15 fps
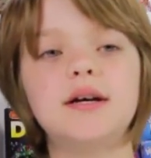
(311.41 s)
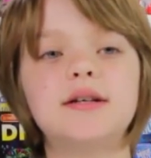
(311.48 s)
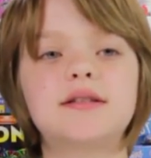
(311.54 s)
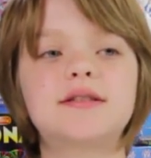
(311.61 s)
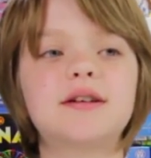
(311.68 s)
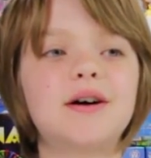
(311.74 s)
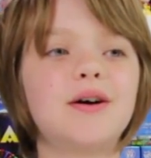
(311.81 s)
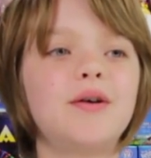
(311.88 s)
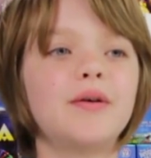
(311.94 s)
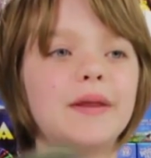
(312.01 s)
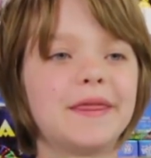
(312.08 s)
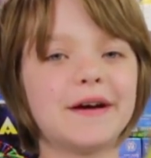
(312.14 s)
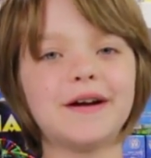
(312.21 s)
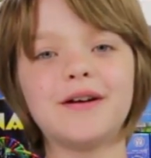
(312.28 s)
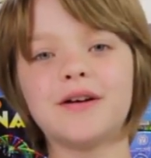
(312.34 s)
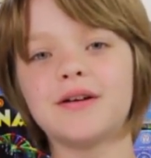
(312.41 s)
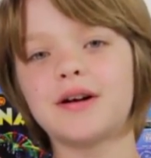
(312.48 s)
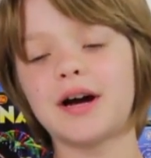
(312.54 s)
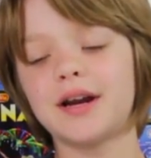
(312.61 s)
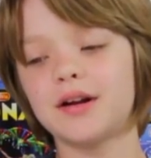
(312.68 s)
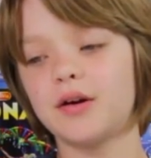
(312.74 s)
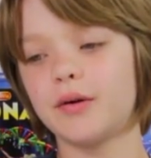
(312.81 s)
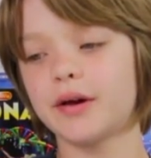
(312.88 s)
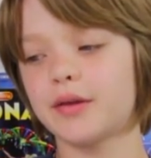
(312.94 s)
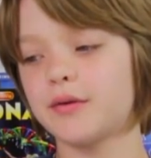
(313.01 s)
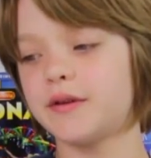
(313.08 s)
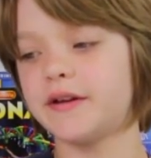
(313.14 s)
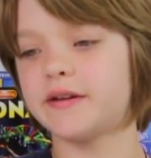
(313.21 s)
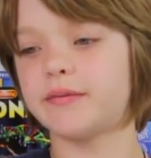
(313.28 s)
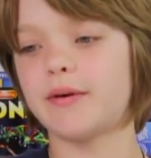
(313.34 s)
So they're kind of going
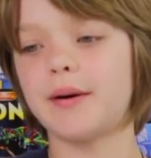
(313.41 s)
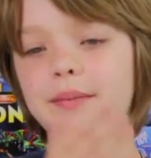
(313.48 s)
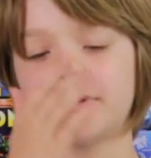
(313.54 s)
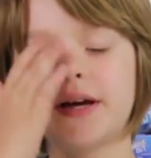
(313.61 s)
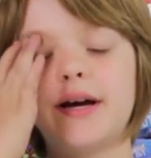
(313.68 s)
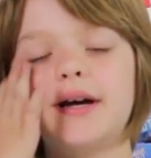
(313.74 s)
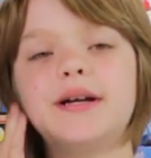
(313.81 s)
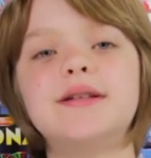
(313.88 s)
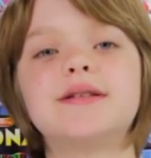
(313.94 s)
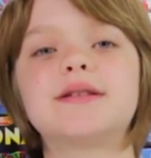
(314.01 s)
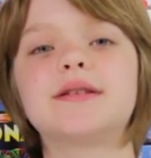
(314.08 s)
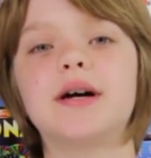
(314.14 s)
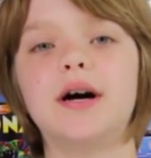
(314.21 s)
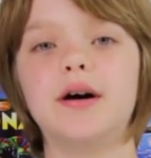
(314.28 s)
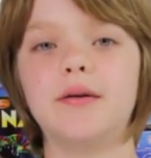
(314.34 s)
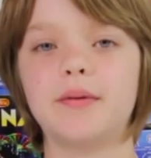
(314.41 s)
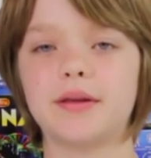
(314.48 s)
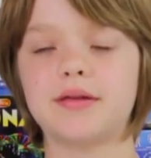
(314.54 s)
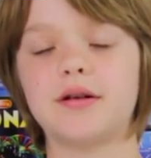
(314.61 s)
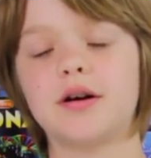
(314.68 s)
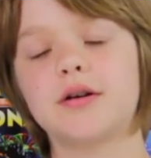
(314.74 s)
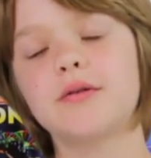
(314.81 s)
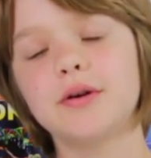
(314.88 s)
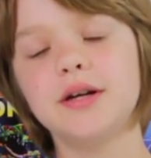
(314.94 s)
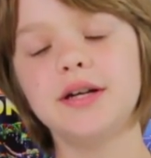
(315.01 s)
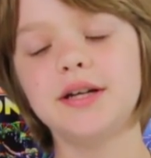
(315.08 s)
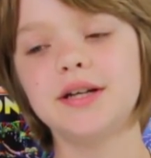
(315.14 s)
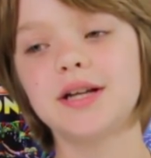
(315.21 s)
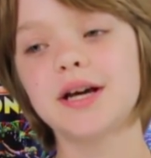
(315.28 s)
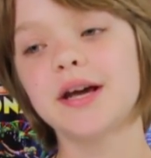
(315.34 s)
through these swamplands uh, with Doc
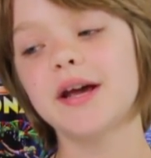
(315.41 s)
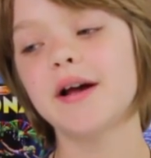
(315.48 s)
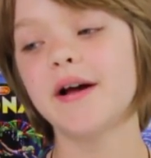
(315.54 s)
Green